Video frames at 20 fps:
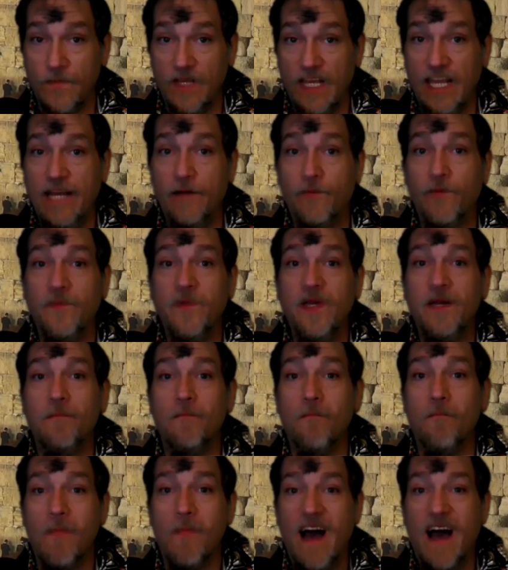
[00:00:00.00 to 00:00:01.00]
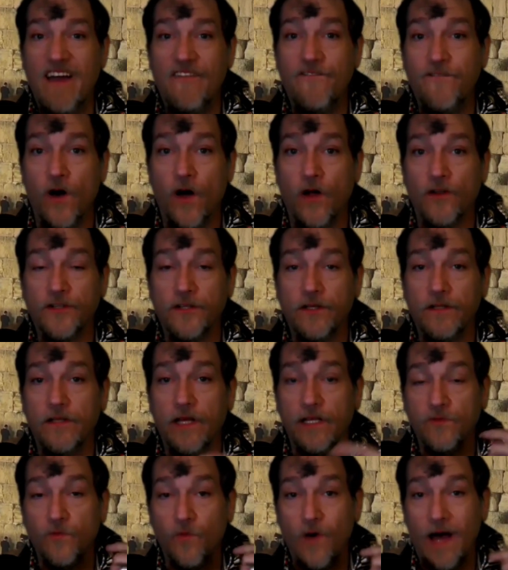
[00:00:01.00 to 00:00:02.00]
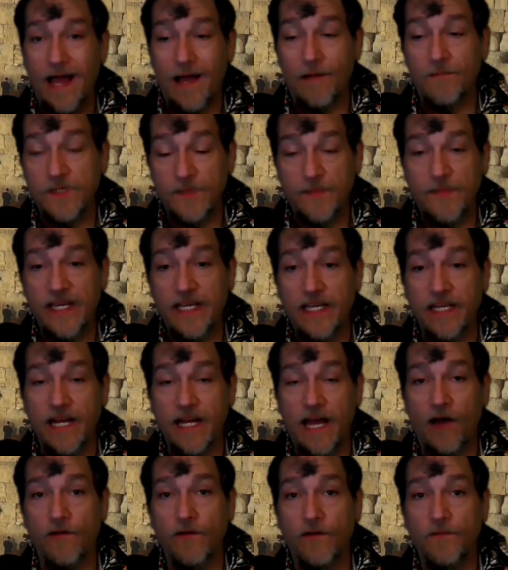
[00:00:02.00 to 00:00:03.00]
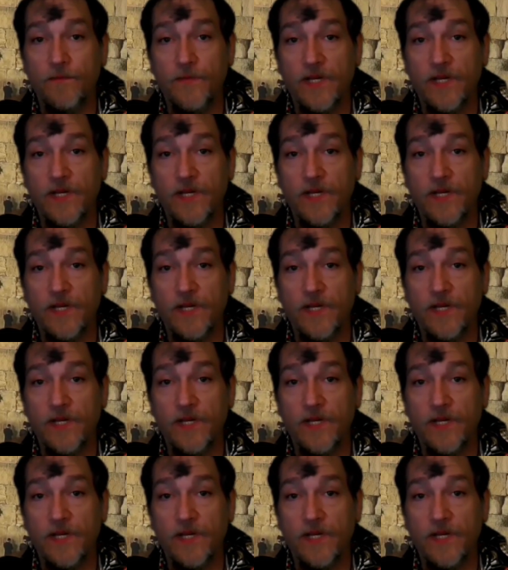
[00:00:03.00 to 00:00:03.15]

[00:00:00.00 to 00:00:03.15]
It would be my fault. That's why I'm speaking out